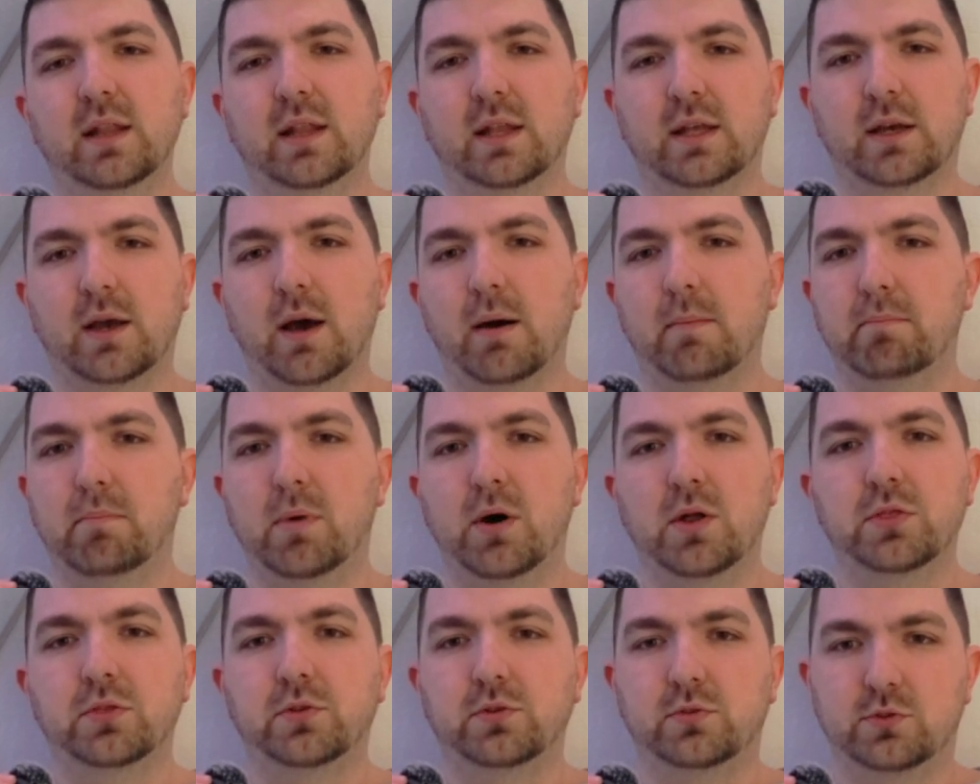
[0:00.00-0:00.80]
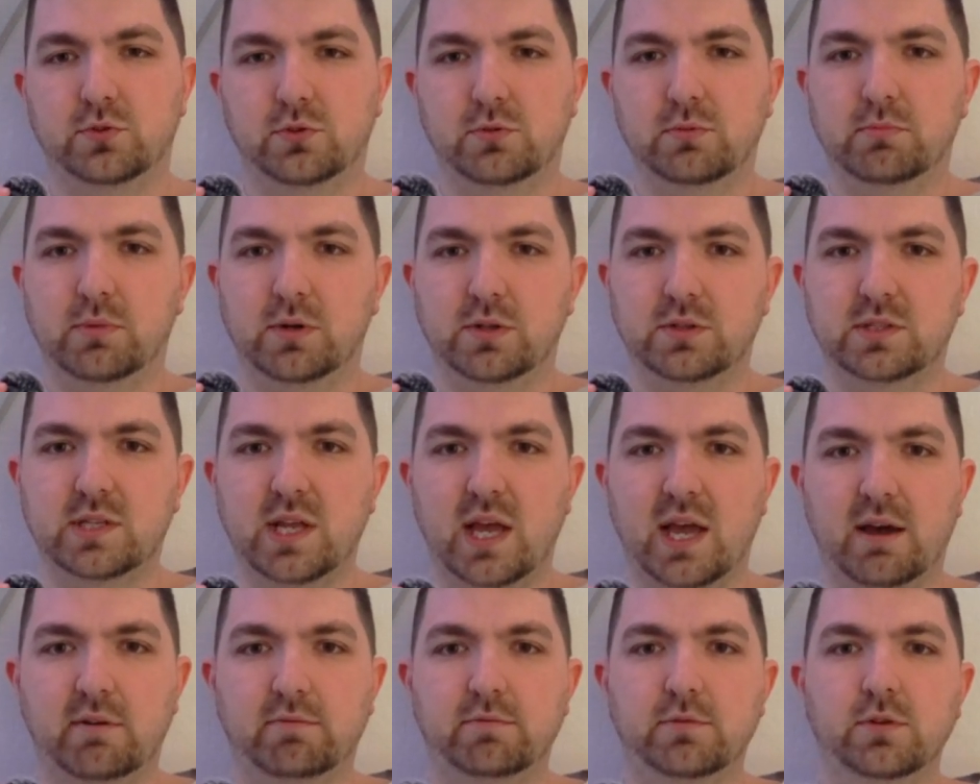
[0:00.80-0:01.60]
like a month or 2 months
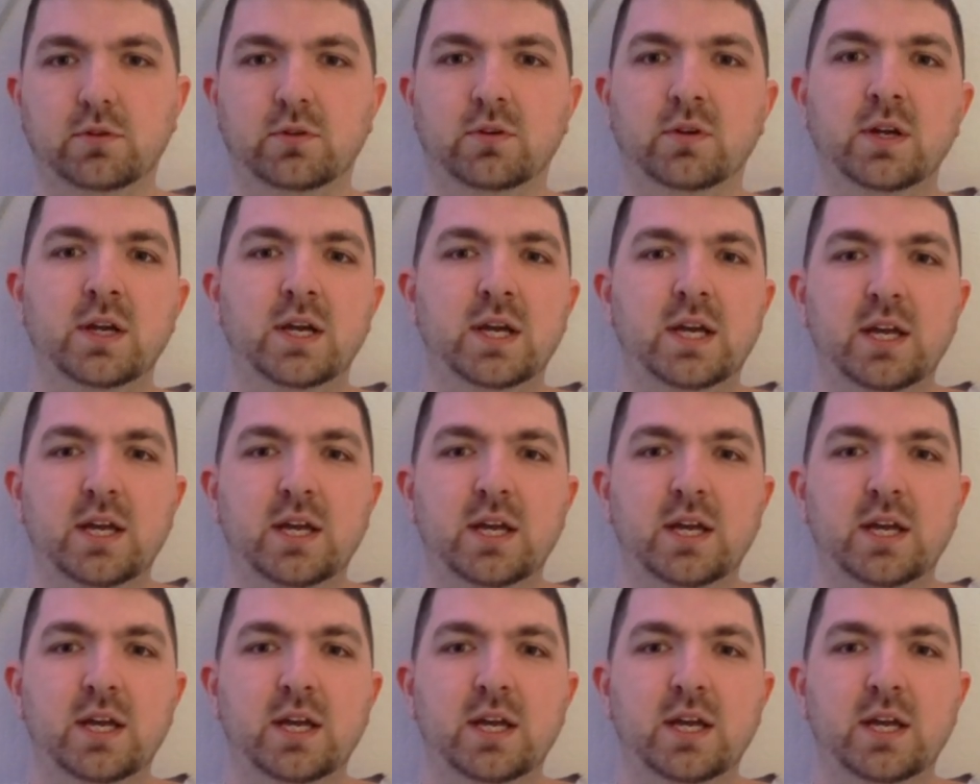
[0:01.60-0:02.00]
after.